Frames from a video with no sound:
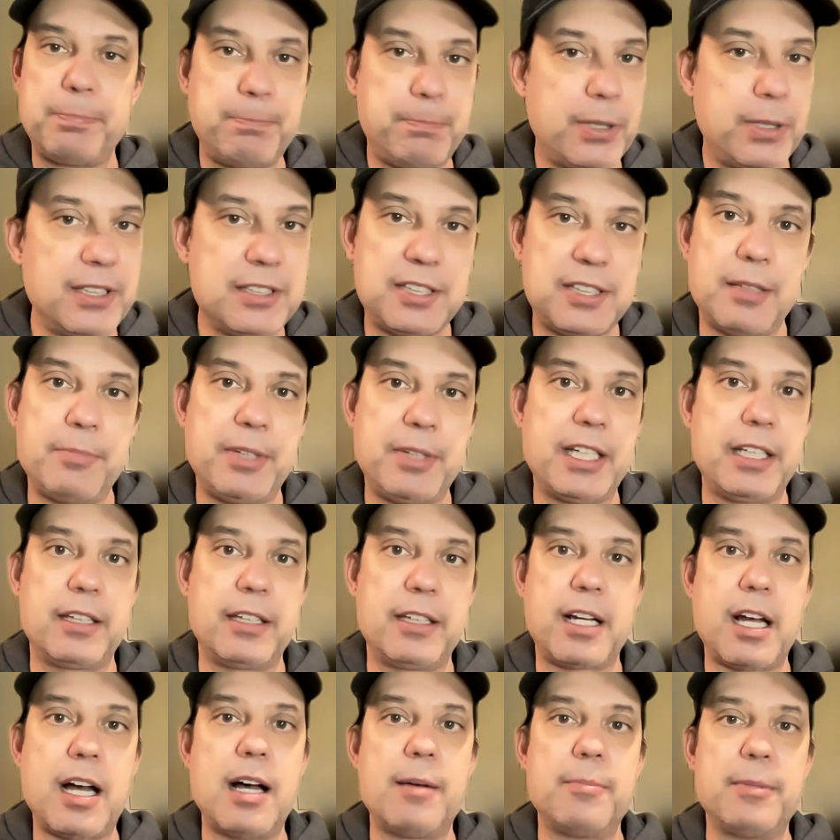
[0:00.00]
Put something in
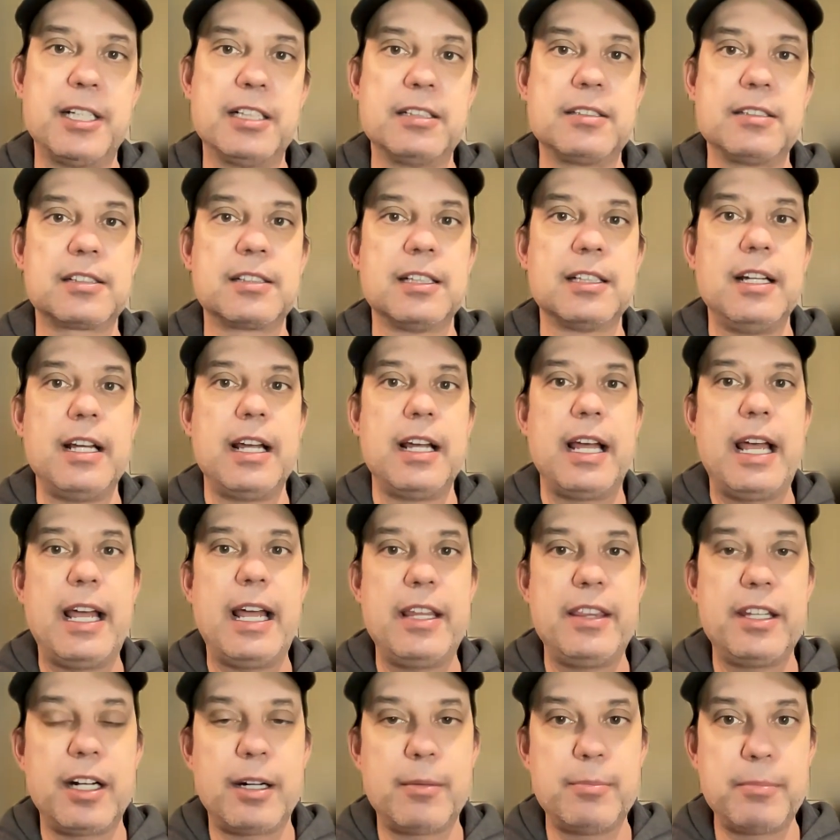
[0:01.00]
the comments.
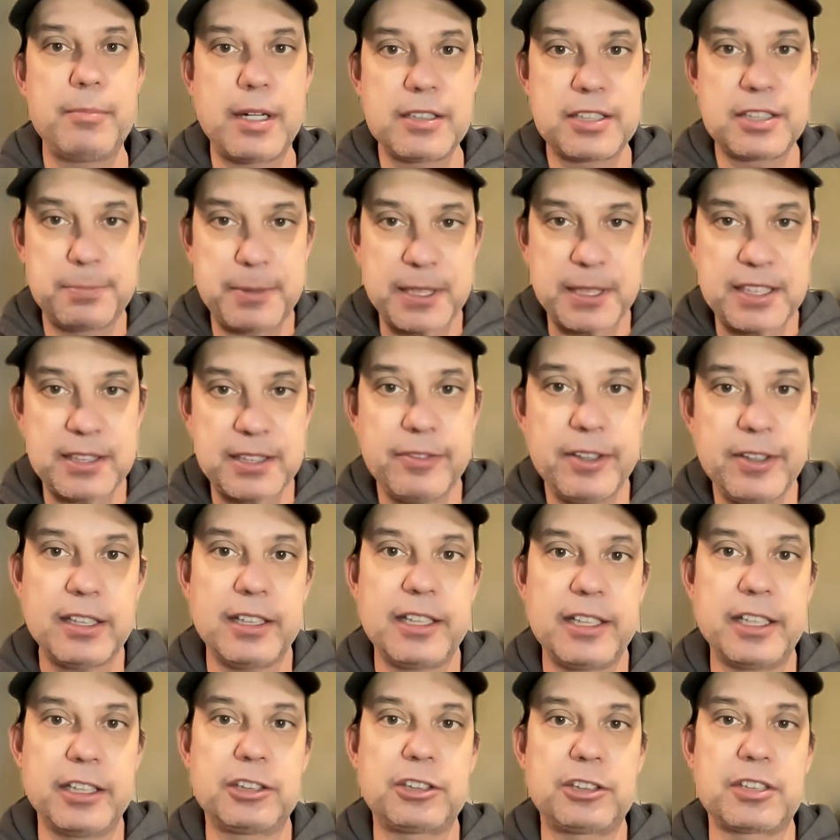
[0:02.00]
And then I'm
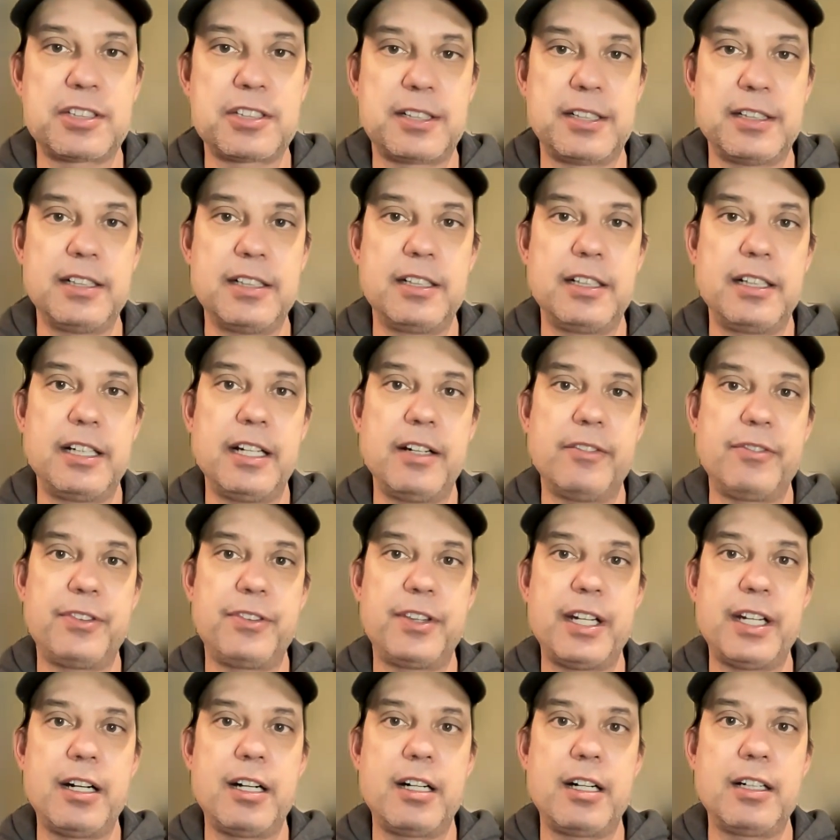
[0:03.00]
specifically interested if
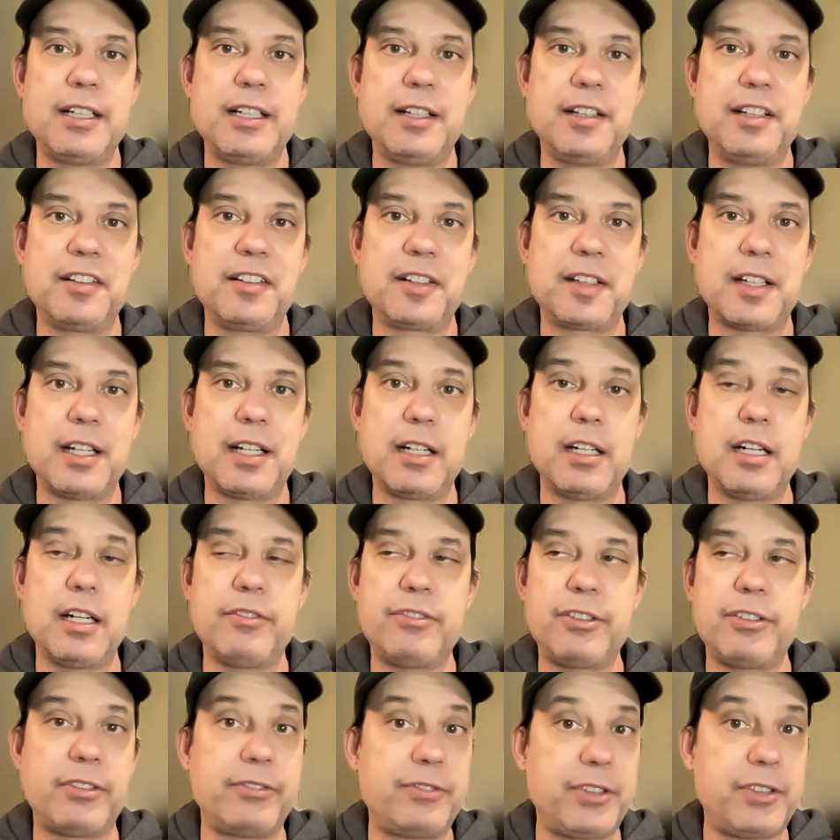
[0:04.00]
there is
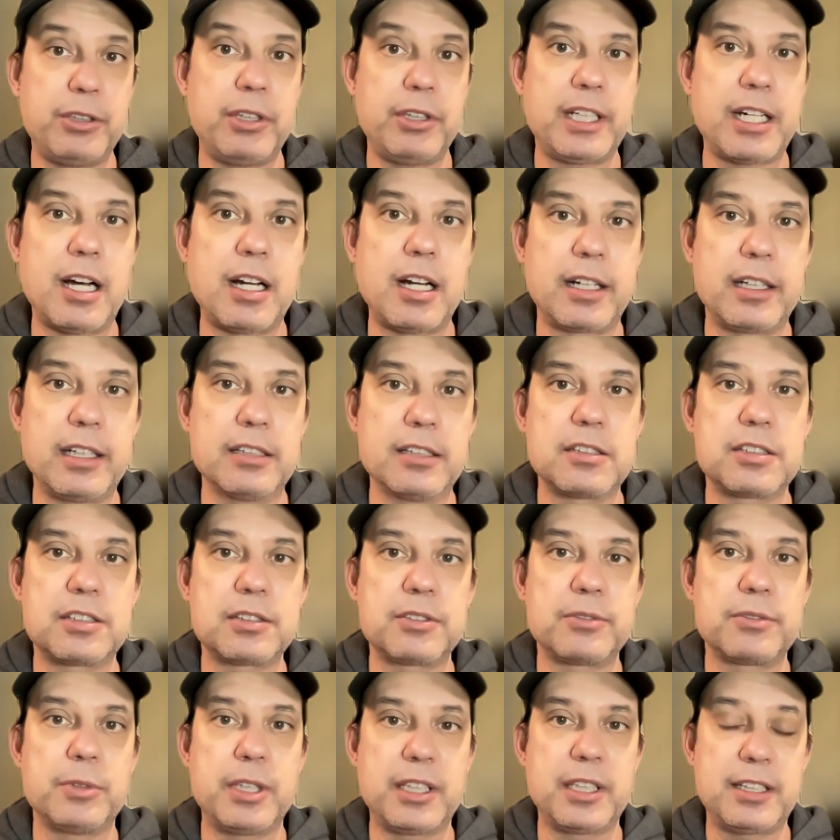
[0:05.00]
enough of a viewing
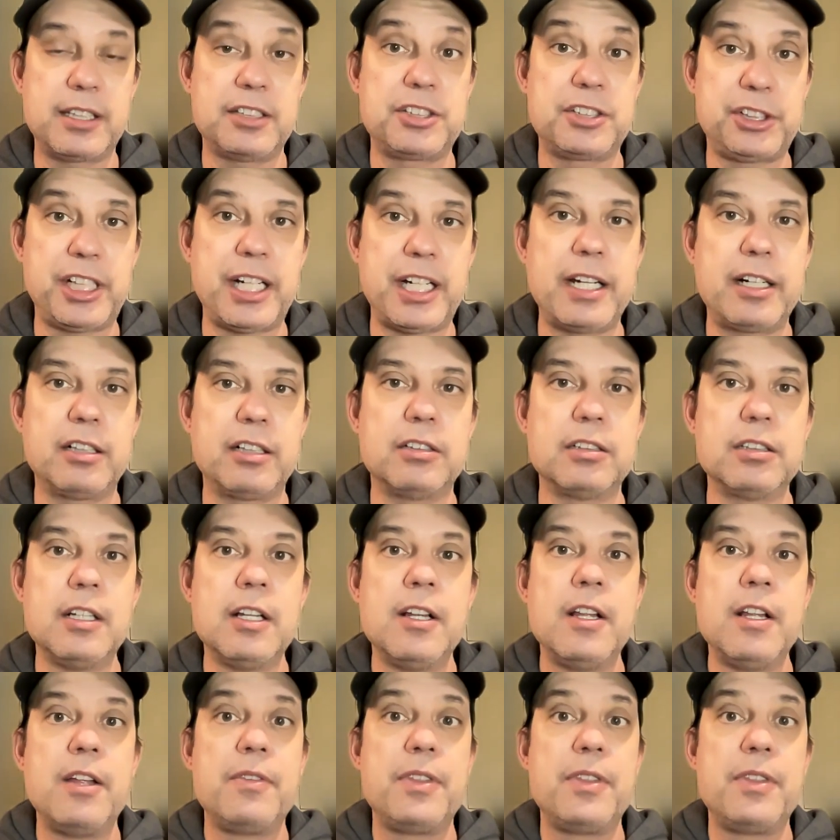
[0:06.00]
audience with this channel